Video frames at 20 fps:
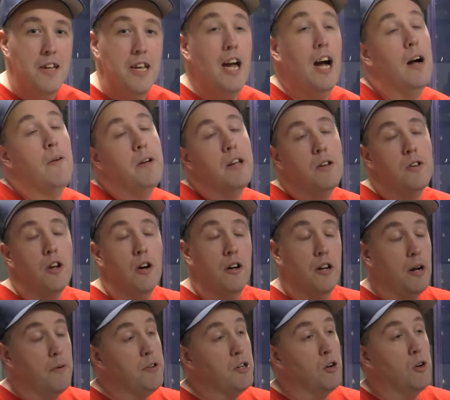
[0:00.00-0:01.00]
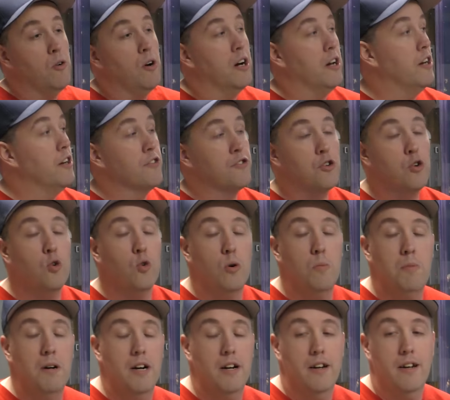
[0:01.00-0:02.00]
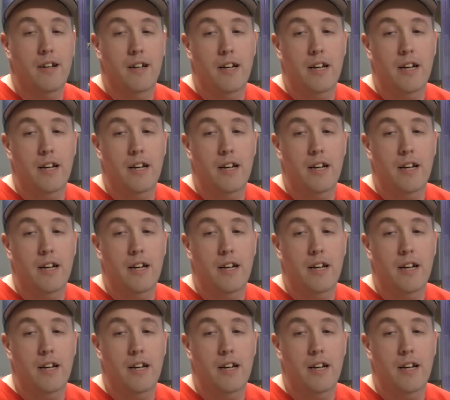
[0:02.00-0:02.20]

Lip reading: Yeah, I mean, don't get me wrong, it is cool, but